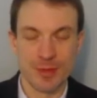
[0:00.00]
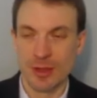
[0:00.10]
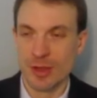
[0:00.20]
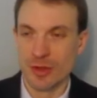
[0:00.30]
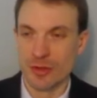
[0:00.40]

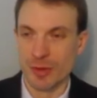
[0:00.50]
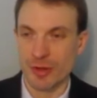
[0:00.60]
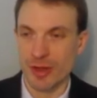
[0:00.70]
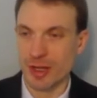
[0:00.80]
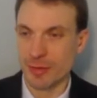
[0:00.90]
So I'm going to
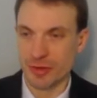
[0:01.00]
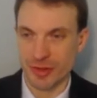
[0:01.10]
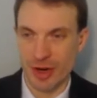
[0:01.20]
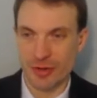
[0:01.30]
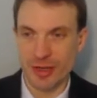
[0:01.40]
talk about
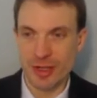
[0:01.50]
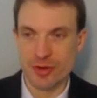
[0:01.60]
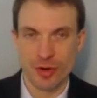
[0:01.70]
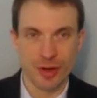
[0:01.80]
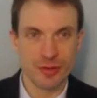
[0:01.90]
scarcity and
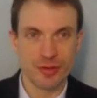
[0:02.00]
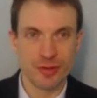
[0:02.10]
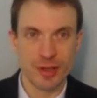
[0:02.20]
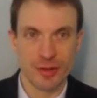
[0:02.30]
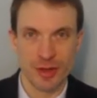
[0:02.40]
choice.
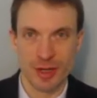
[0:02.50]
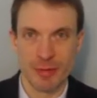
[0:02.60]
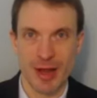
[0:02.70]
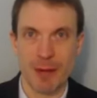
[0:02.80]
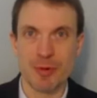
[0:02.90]
I'll talk
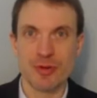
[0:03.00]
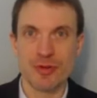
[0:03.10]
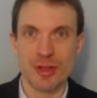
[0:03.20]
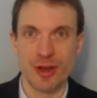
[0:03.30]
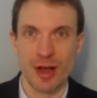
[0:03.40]
about
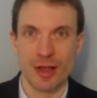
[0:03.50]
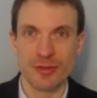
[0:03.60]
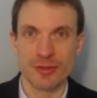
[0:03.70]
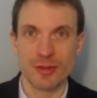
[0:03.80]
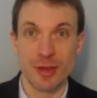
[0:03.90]
opportunity
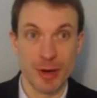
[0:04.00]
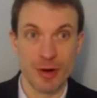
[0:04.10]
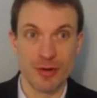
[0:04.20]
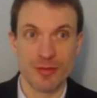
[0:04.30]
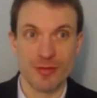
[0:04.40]
cost,
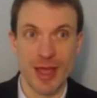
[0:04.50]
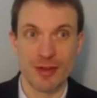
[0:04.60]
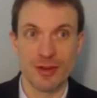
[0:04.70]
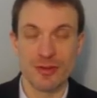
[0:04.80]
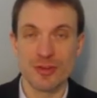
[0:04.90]
comparative
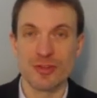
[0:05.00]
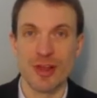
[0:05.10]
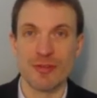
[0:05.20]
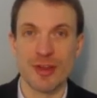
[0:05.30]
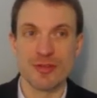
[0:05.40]
advantage,
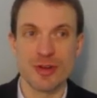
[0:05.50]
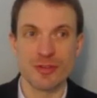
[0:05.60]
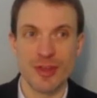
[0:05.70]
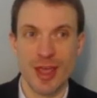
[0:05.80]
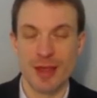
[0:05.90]

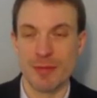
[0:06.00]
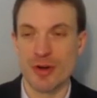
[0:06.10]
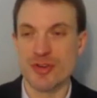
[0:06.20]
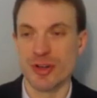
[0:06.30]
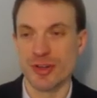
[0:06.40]
self-interest, and
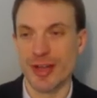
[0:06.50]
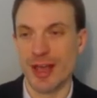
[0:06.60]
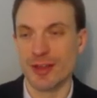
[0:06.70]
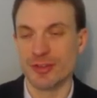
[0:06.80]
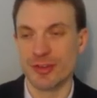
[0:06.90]
marginal
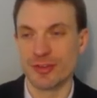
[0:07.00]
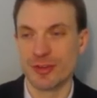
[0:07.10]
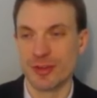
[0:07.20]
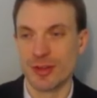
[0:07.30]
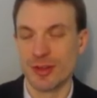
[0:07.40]
analysis.
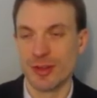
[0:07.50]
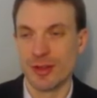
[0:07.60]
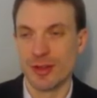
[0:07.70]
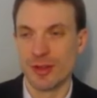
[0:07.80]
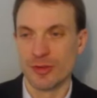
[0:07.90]

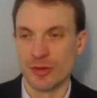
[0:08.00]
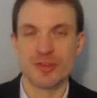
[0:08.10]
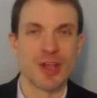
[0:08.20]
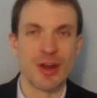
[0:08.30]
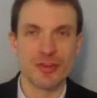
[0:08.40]
So
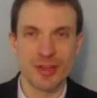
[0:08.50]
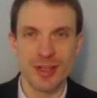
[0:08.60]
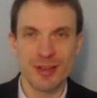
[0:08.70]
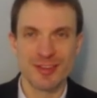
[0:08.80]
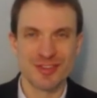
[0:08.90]

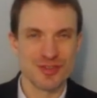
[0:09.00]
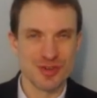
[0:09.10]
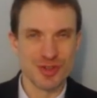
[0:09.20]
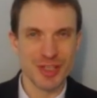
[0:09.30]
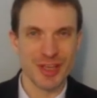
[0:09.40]
scarcity, it's
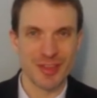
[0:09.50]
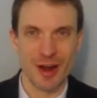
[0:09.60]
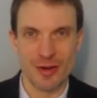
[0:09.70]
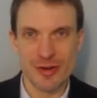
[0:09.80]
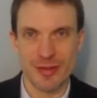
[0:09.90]
truly at the
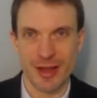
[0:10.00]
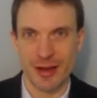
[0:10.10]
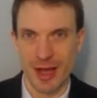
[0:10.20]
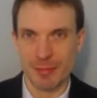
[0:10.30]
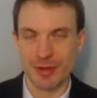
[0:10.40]
heart of
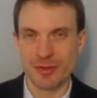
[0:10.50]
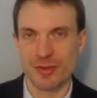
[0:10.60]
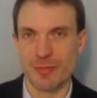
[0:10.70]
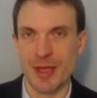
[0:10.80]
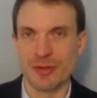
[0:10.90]
economics. It's
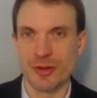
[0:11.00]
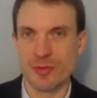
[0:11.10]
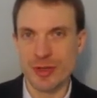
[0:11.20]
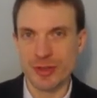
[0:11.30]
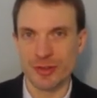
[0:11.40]
the basic
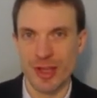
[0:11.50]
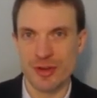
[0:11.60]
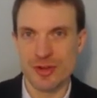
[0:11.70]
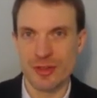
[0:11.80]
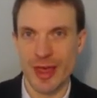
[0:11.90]

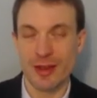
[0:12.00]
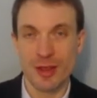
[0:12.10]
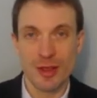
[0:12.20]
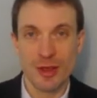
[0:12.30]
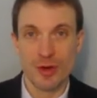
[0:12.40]
realization that
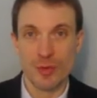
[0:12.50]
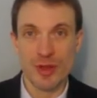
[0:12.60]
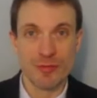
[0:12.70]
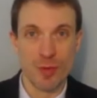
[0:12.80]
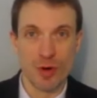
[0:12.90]
we
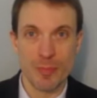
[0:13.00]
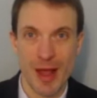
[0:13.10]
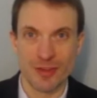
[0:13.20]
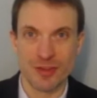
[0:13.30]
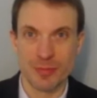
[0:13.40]
have more
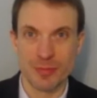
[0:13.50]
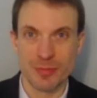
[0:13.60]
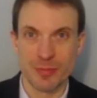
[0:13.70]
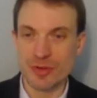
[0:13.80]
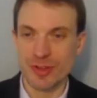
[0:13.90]
possible
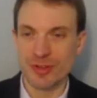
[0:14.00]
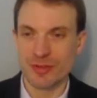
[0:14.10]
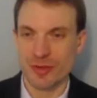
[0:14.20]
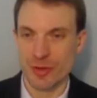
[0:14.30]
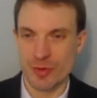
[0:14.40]
uses
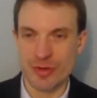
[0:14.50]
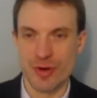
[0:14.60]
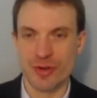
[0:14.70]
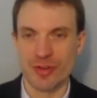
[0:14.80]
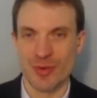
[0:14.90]
for the
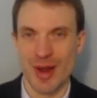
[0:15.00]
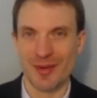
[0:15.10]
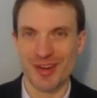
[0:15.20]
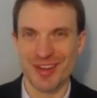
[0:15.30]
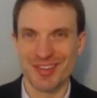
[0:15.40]
resources
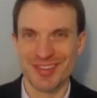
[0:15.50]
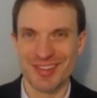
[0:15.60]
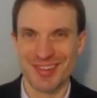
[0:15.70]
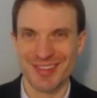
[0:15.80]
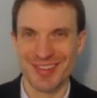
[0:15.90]
around us
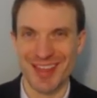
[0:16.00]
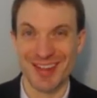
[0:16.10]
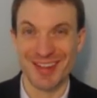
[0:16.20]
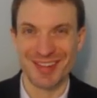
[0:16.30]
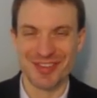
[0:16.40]

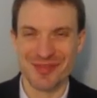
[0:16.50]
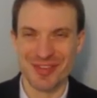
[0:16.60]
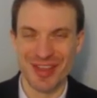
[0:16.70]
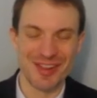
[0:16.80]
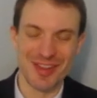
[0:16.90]
than those
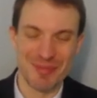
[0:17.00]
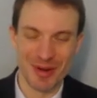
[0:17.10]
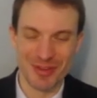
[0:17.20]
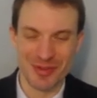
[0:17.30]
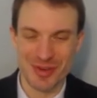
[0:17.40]
than the
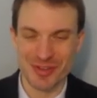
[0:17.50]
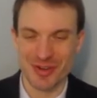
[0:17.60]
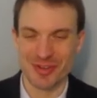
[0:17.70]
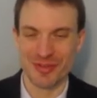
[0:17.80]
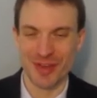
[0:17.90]
amount of the
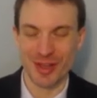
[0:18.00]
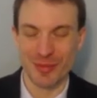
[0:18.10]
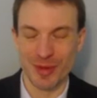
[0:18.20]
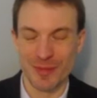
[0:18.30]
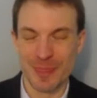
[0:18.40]
resources
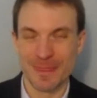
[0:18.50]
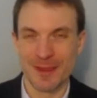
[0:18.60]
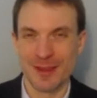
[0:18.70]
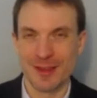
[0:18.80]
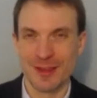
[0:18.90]
available.
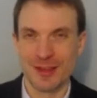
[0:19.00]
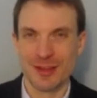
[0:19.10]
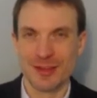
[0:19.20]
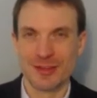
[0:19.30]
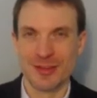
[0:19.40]

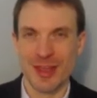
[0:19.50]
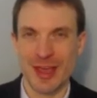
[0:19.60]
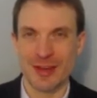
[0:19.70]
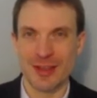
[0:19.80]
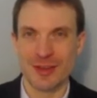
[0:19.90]
So the
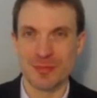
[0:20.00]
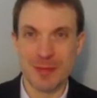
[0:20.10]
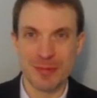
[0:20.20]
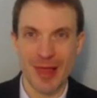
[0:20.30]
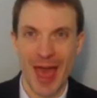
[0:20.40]
idea is
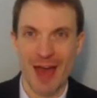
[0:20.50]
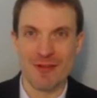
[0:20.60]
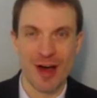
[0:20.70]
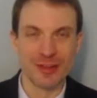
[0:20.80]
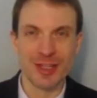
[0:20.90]
people
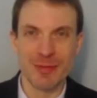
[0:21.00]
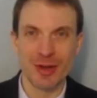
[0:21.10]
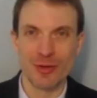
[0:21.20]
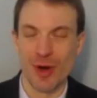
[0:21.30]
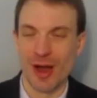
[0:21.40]
have
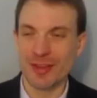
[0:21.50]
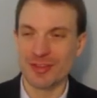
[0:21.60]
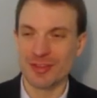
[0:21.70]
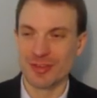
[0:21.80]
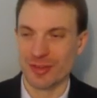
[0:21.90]
unlimited
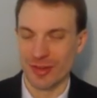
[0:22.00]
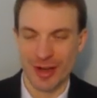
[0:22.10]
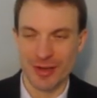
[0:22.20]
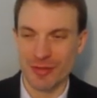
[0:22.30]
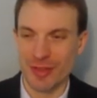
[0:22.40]
wants. There's a
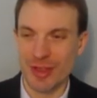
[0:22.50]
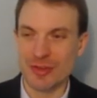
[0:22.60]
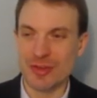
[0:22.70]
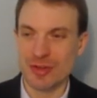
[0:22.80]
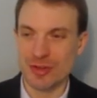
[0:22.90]
lot of different
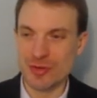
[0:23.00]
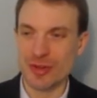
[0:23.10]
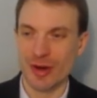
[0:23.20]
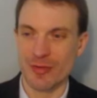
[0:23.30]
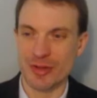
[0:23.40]
things you could do
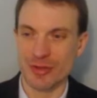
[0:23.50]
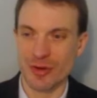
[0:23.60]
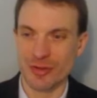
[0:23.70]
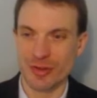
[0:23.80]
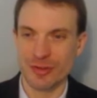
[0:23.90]
with our
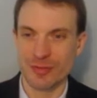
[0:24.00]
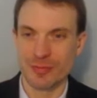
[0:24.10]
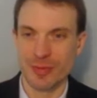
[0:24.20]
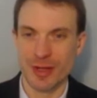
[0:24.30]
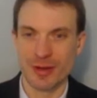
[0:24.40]
resources,
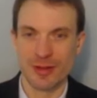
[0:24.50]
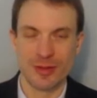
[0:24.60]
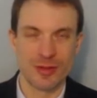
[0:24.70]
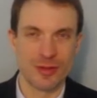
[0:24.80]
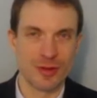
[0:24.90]
but
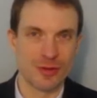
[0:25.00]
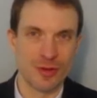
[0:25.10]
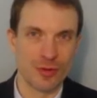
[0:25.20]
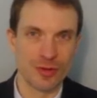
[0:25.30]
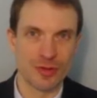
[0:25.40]
there's
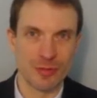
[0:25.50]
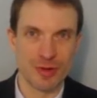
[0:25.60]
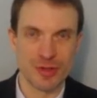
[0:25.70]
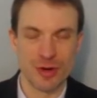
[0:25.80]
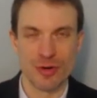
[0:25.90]
only so
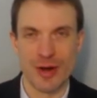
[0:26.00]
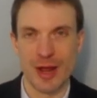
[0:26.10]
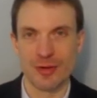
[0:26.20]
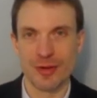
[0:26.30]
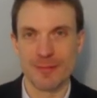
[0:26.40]
much to go around.